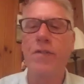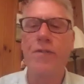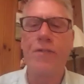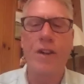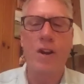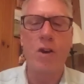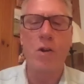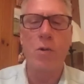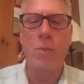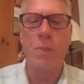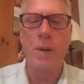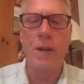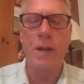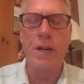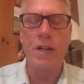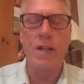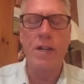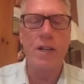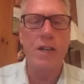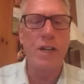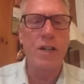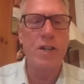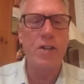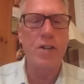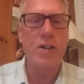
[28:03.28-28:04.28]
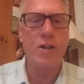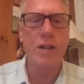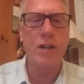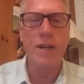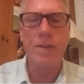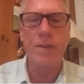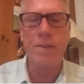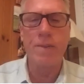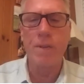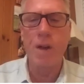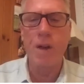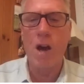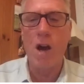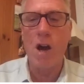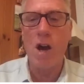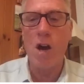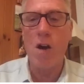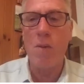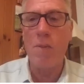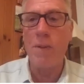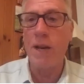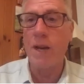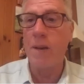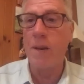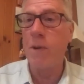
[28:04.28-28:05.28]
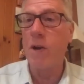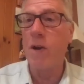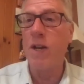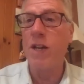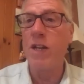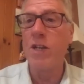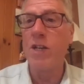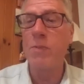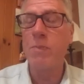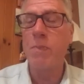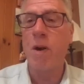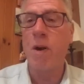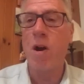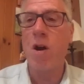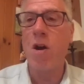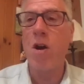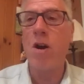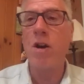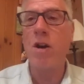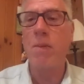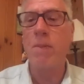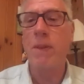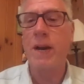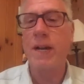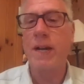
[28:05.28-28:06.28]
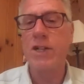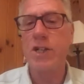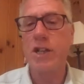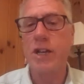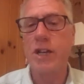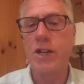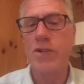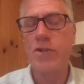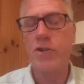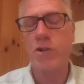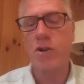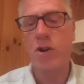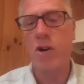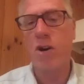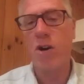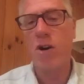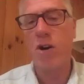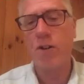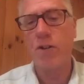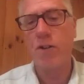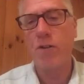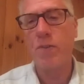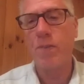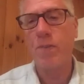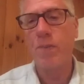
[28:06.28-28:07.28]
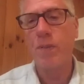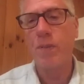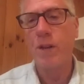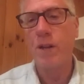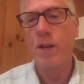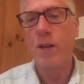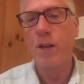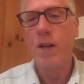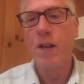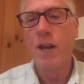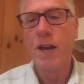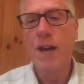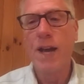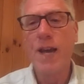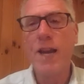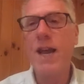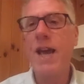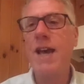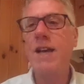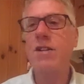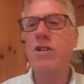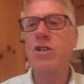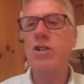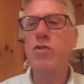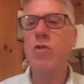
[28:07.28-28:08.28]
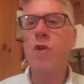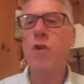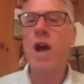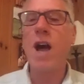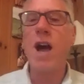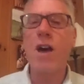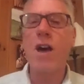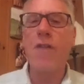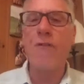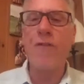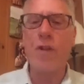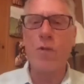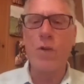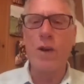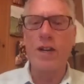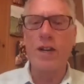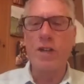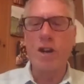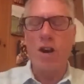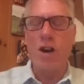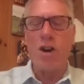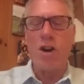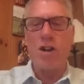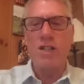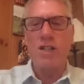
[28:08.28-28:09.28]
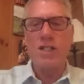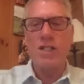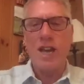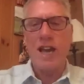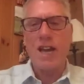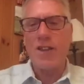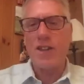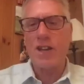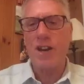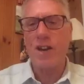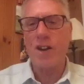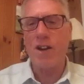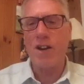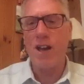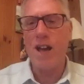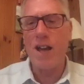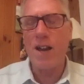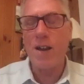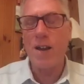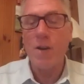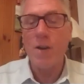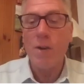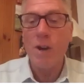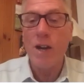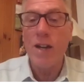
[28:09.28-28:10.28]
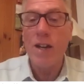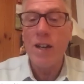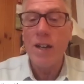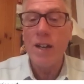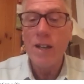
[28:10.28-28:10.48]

federal penitentiary in Albany, but he's pardoned by Chester Arthur and has well, a awful return to South Carolina. What?